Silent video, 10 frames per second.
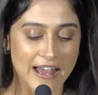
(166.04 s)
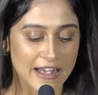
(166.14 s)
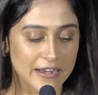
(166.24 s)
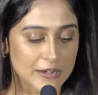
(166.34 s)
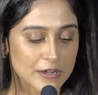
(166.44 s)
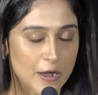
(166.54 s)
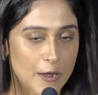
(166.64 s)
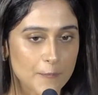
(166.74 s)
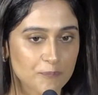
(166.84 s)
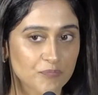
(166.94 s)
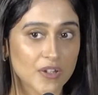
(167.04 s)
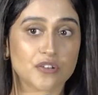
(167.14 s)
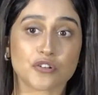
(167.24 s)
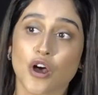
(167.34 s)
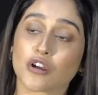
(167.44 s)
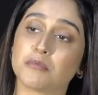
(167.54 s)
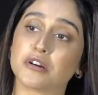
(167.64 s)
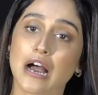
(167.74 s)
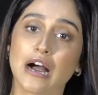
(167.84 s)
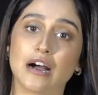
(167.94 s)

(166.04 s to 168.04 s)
And to talk about